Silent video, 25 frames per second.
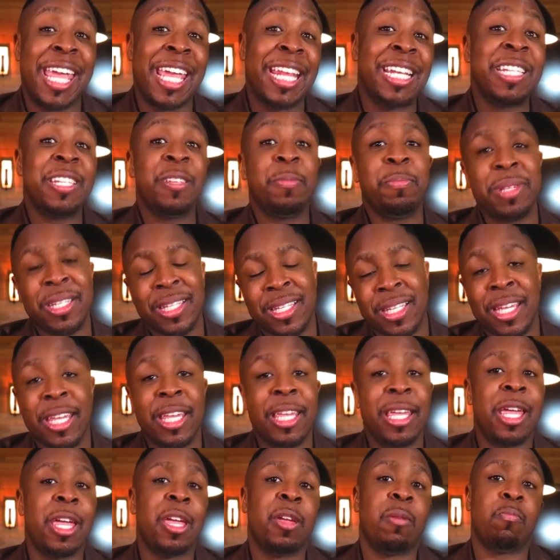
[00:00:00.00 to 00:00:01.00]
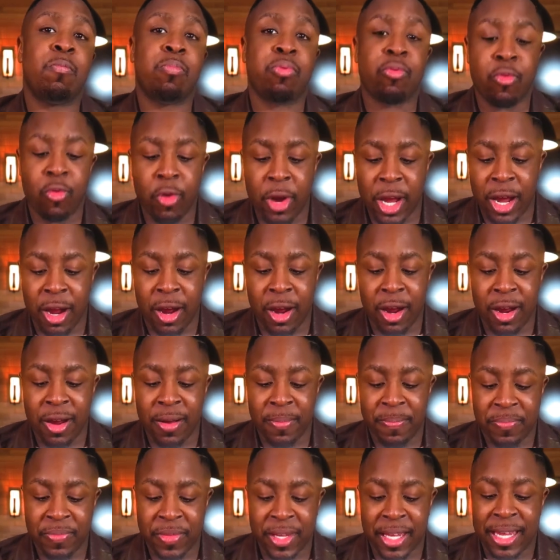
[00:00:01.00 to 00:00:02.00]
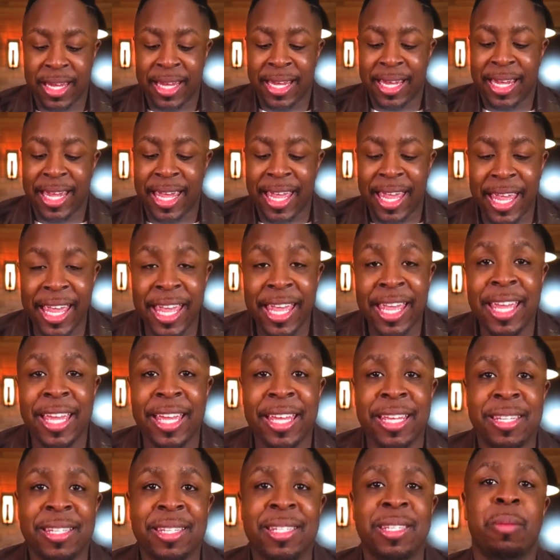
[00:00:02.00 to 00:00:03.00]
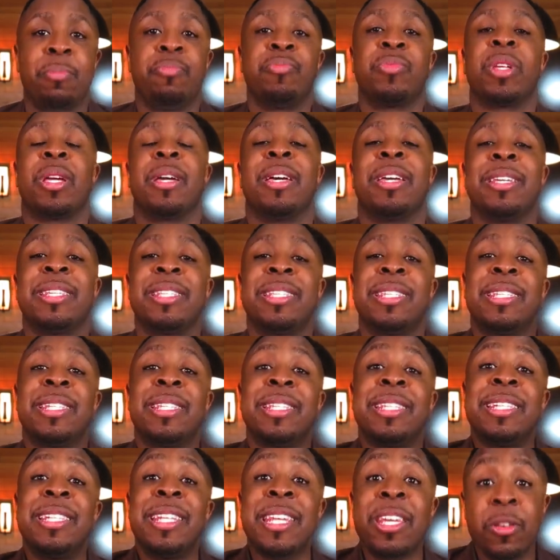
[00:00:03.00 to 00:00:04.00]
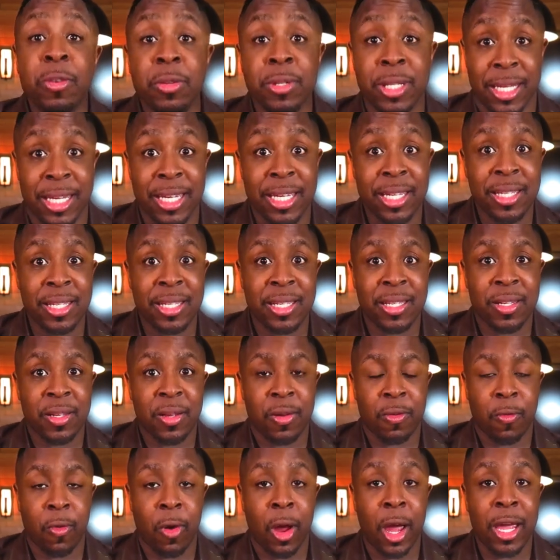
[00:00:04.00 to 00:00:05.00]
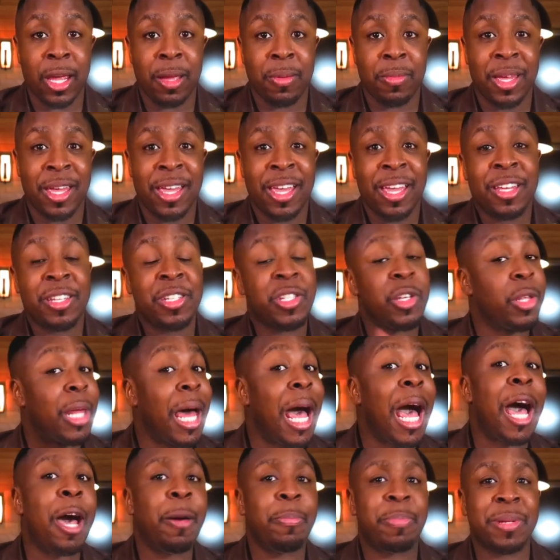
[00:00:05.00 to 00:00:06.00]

intimacy in prayer, is stillness, right? So the